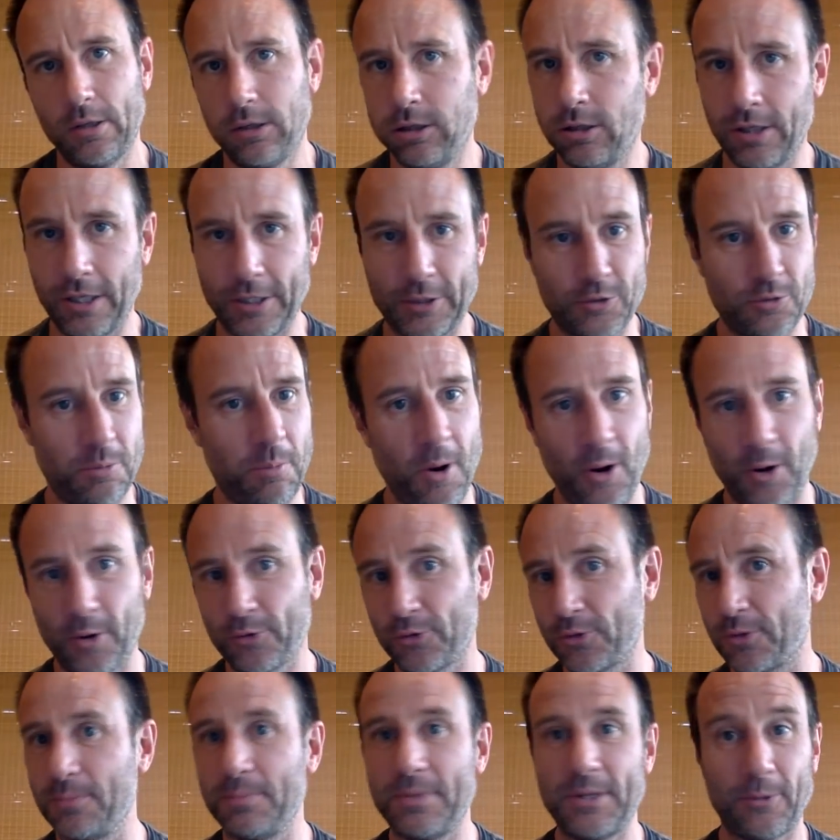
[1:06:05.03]
Like
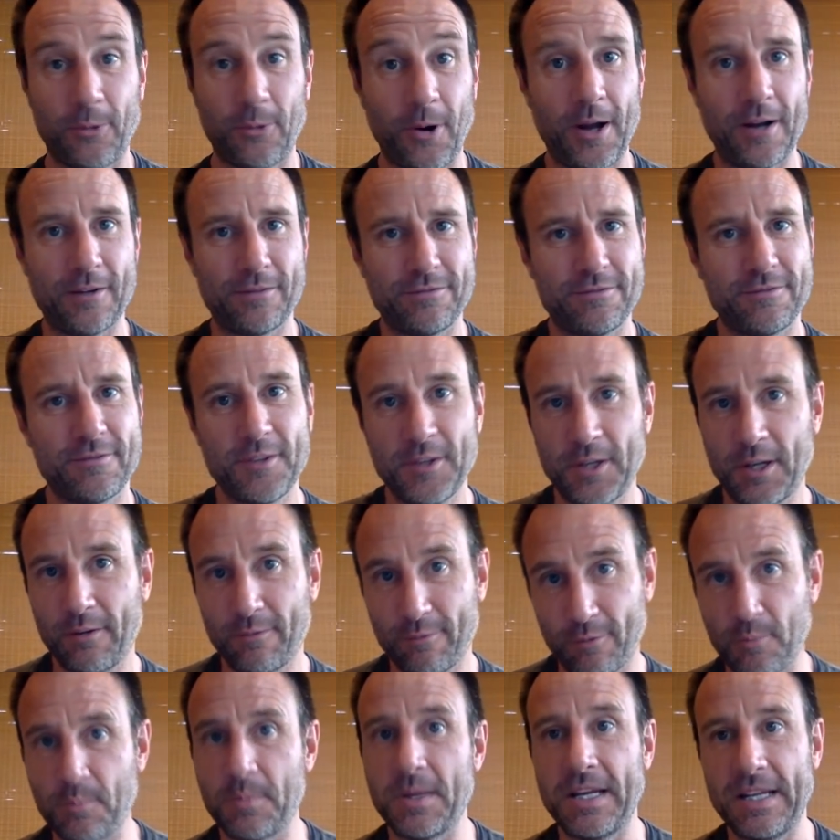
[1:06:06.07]
tomorrow's gonna be rough
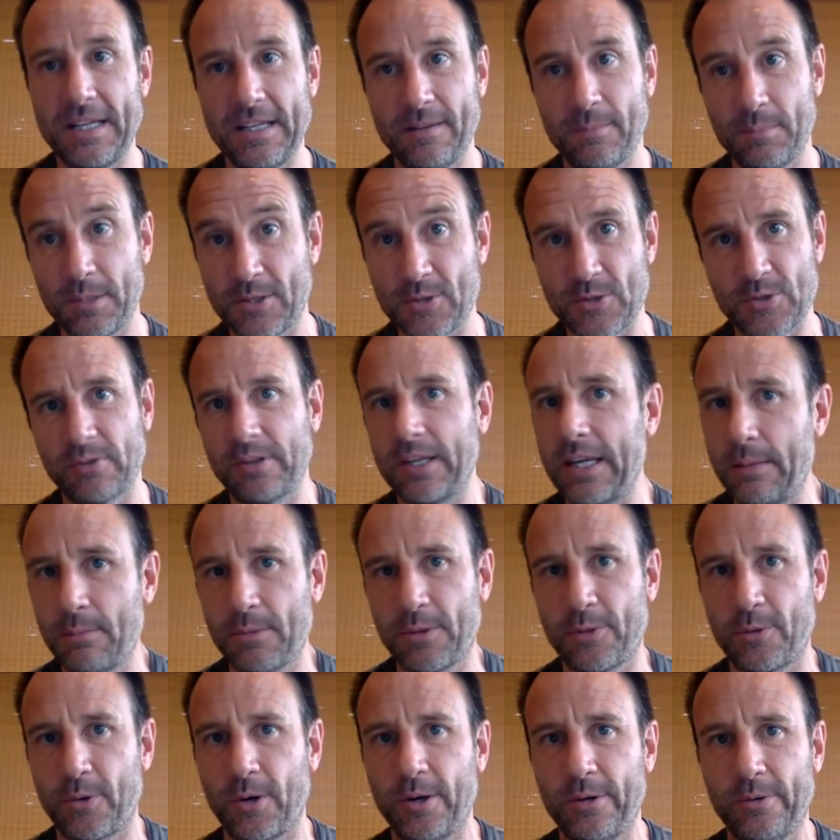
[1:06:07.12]
for me because of Game
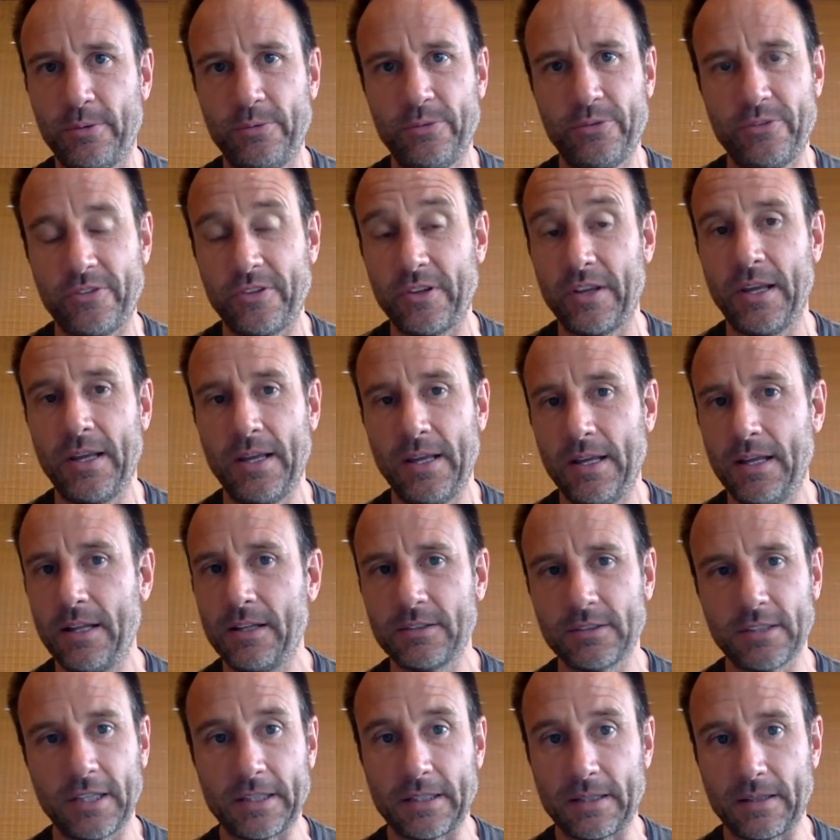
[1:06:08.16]
of Thrones.
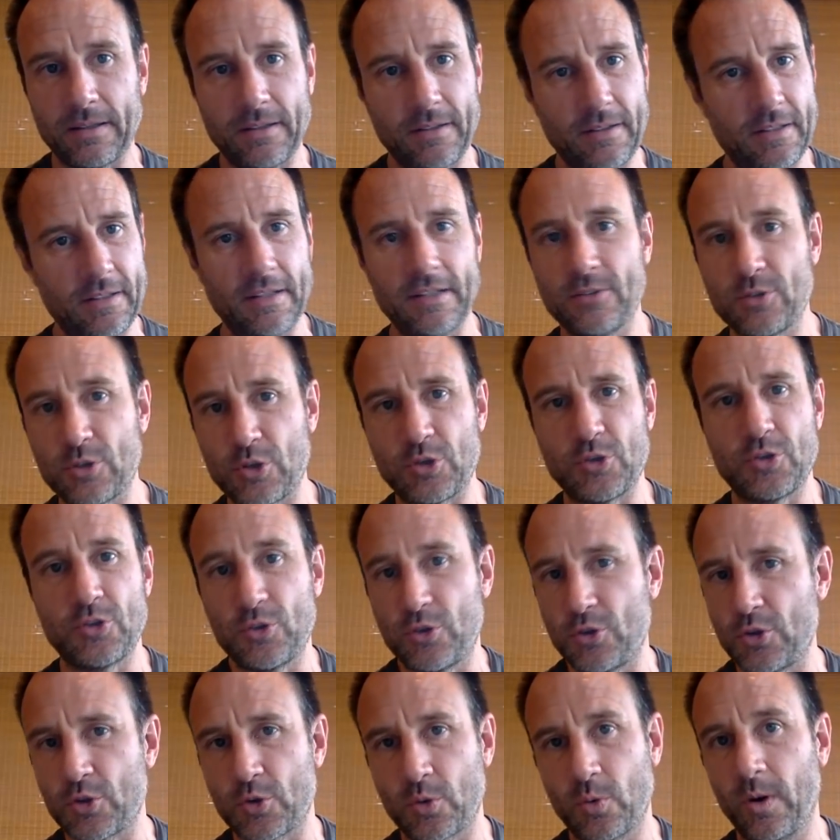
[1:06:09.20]
Like it's
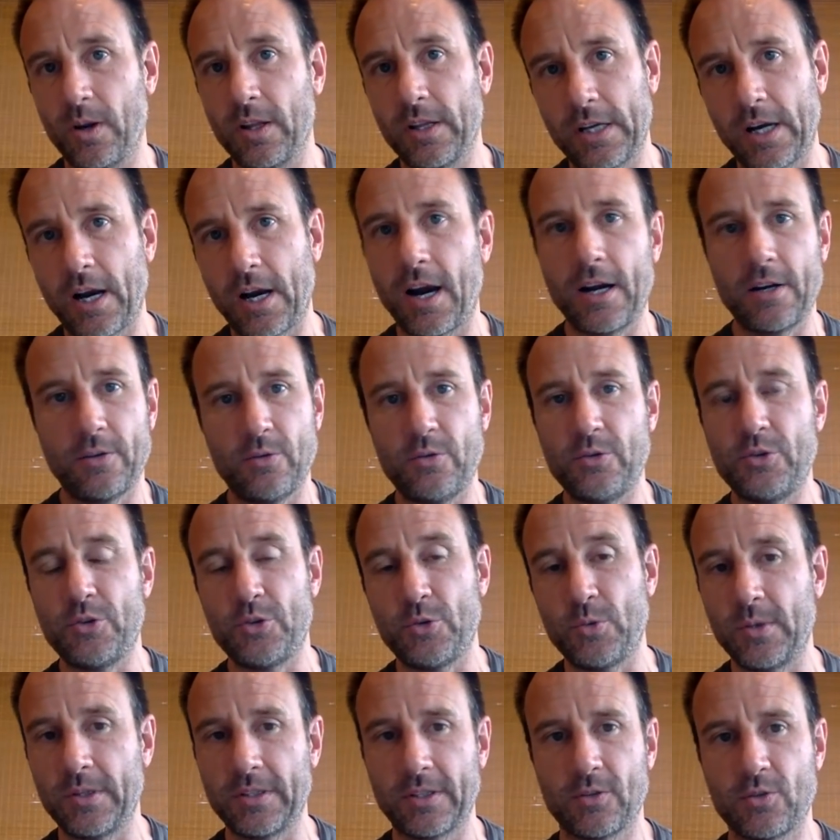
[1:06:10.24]
just really hard
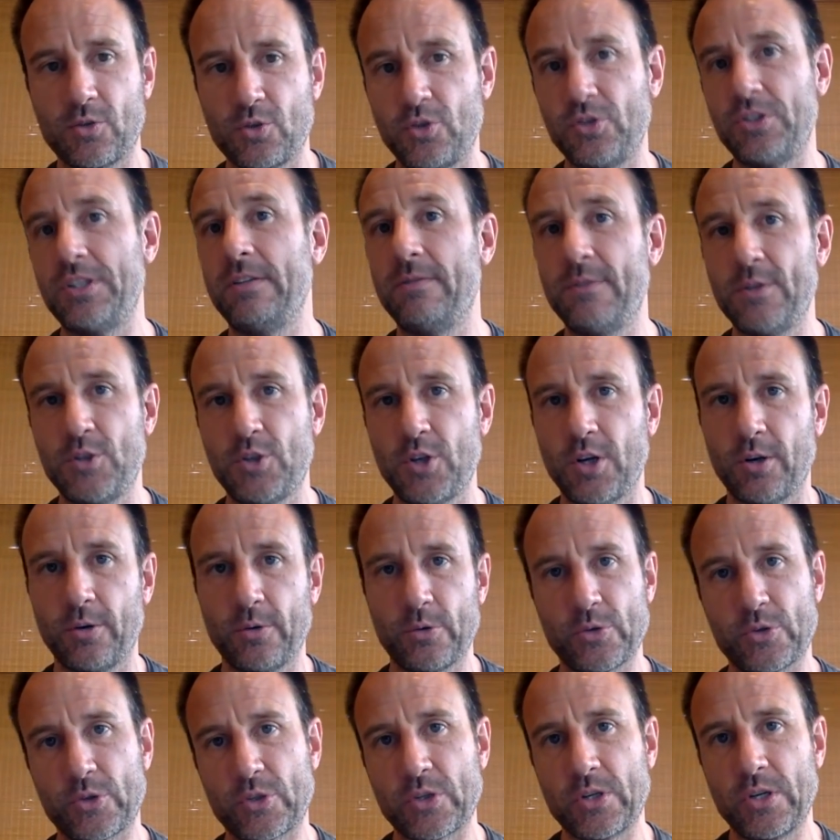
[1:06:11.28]
doing TV
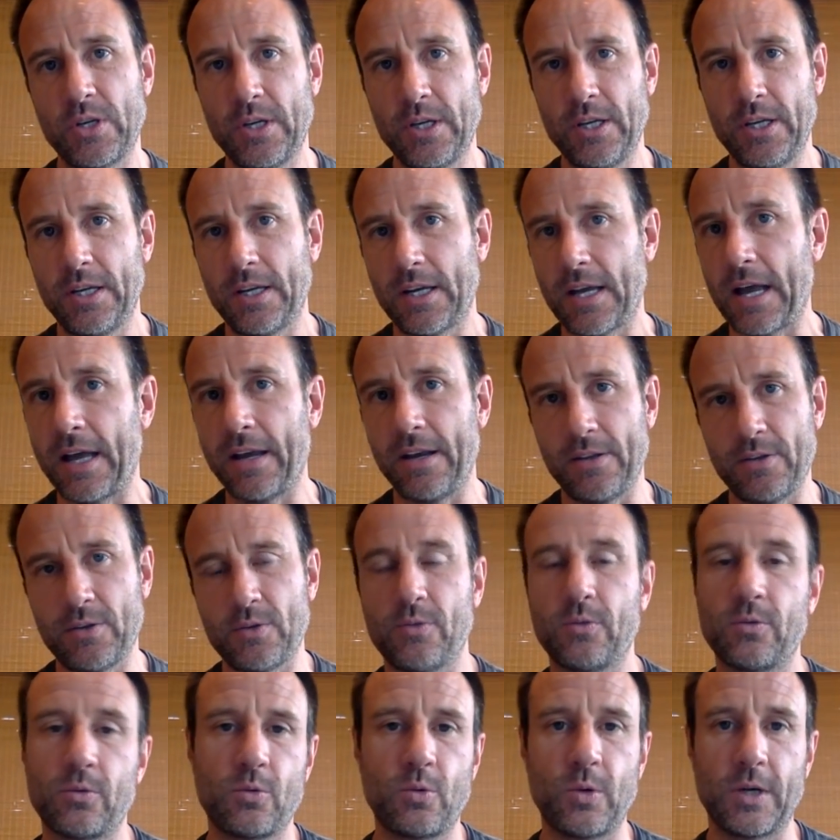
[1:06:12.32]
shows on
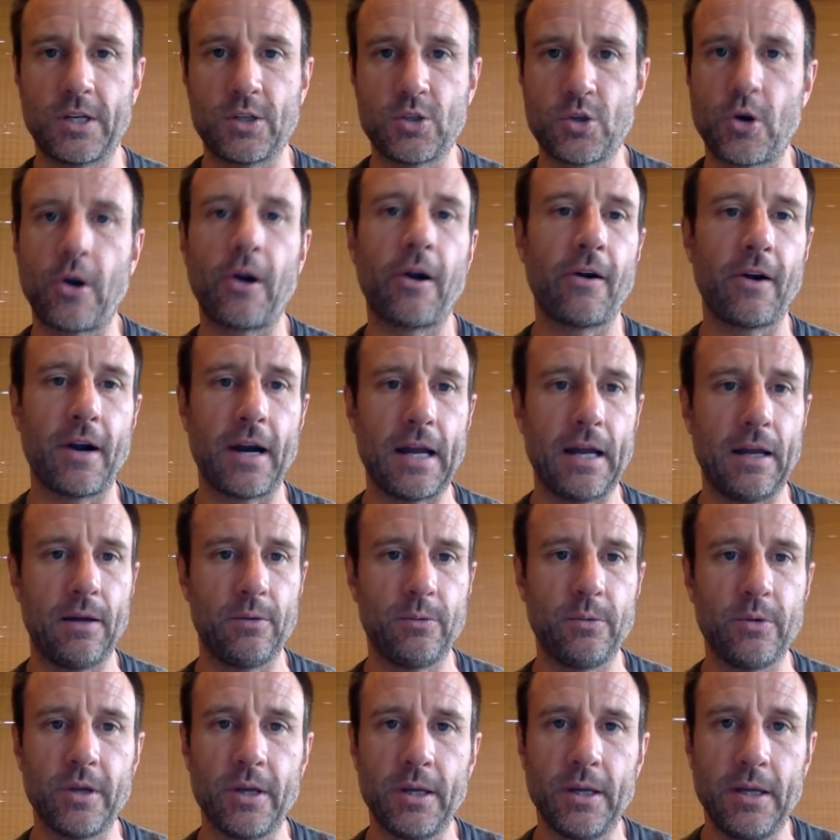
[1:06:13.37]
a quick
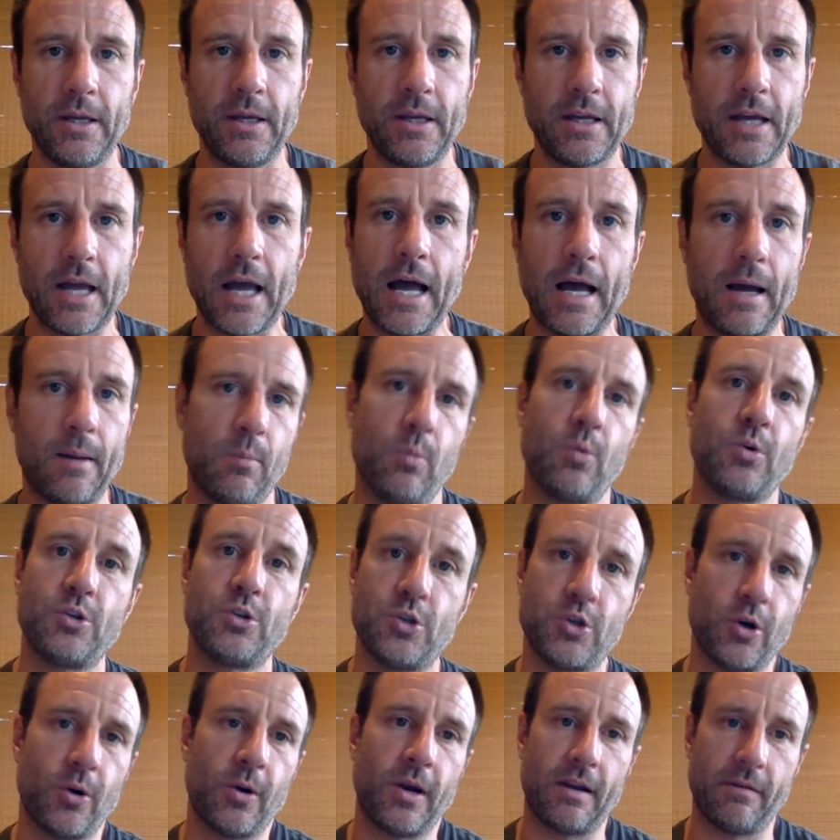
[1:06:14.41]
turnaround when
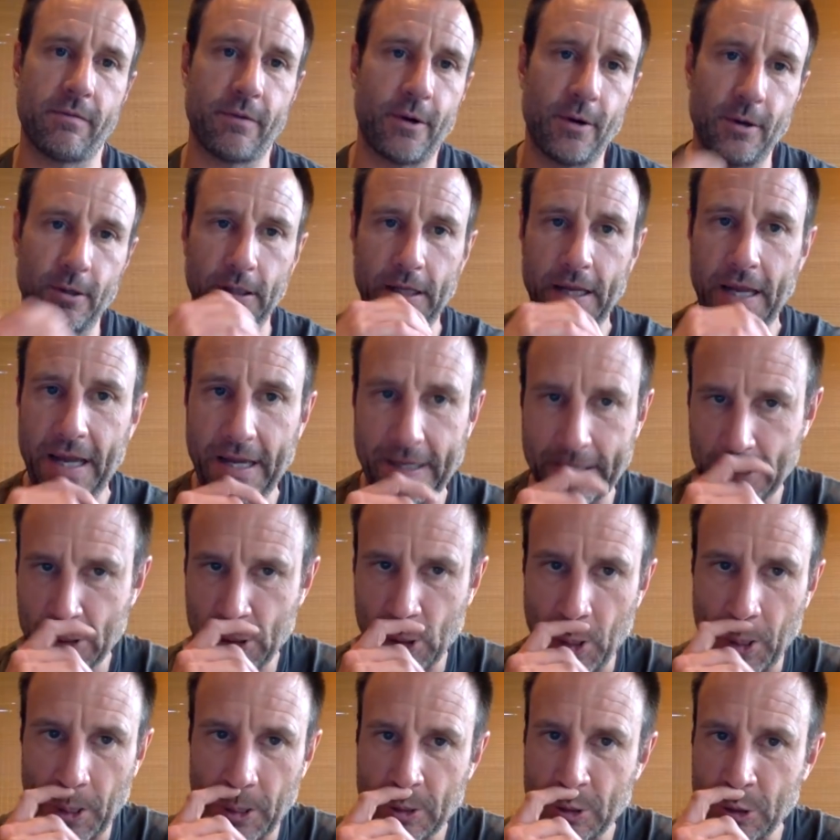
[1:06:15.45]
you don't have early
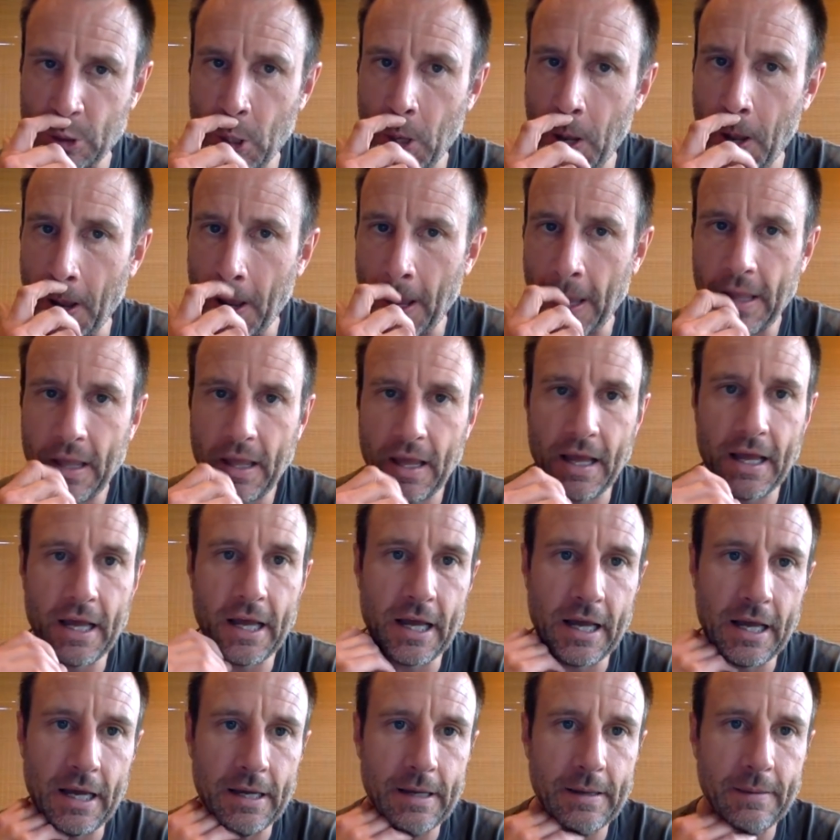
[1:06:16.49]
access.
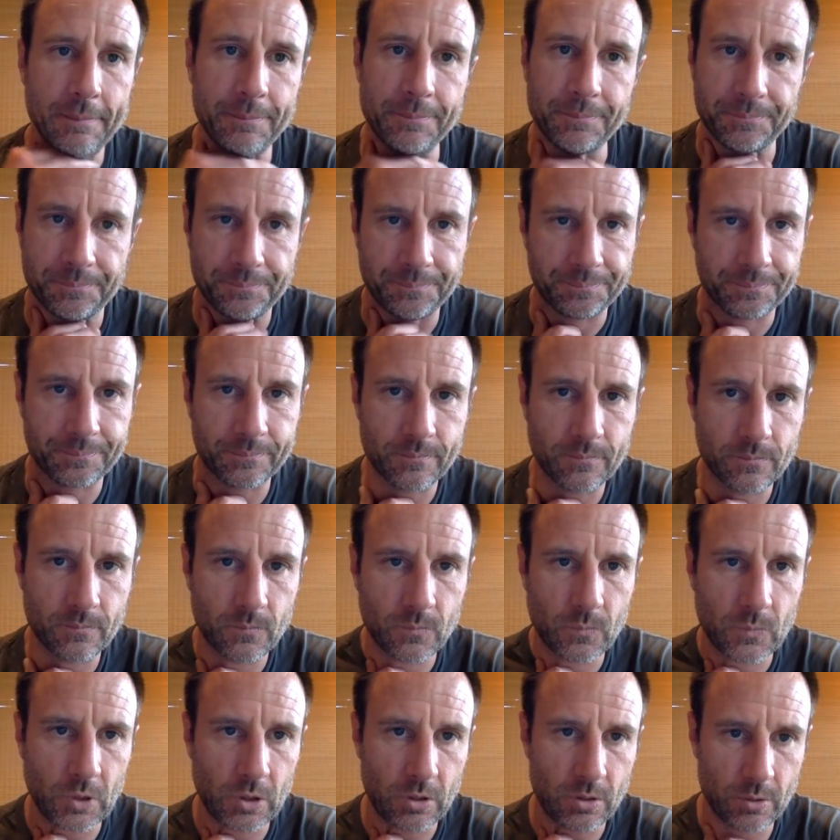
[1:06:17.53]

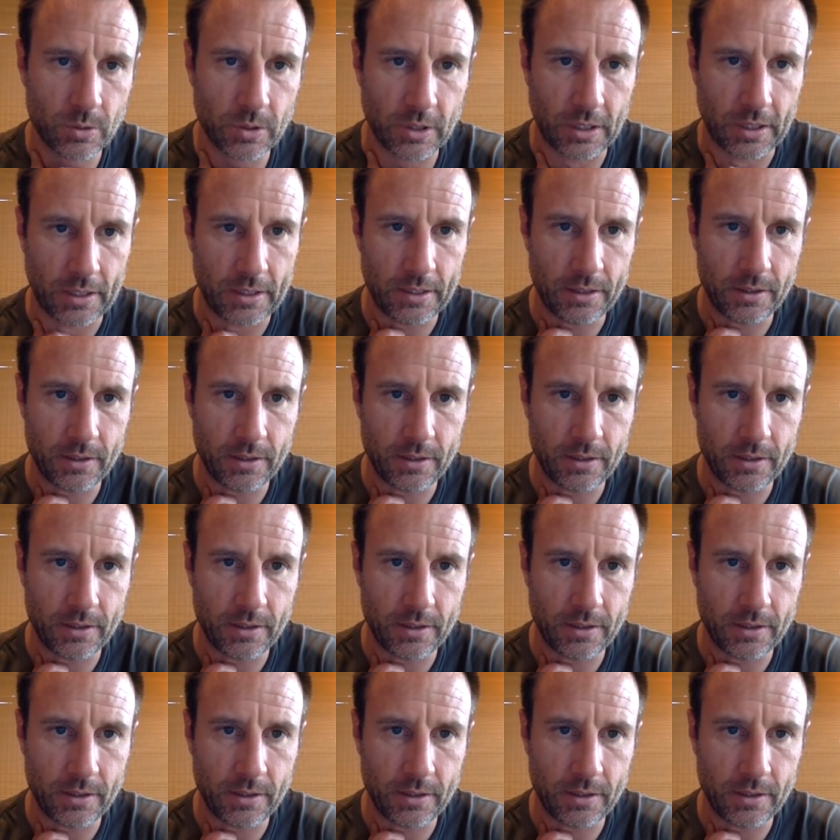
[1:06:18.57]
Okay.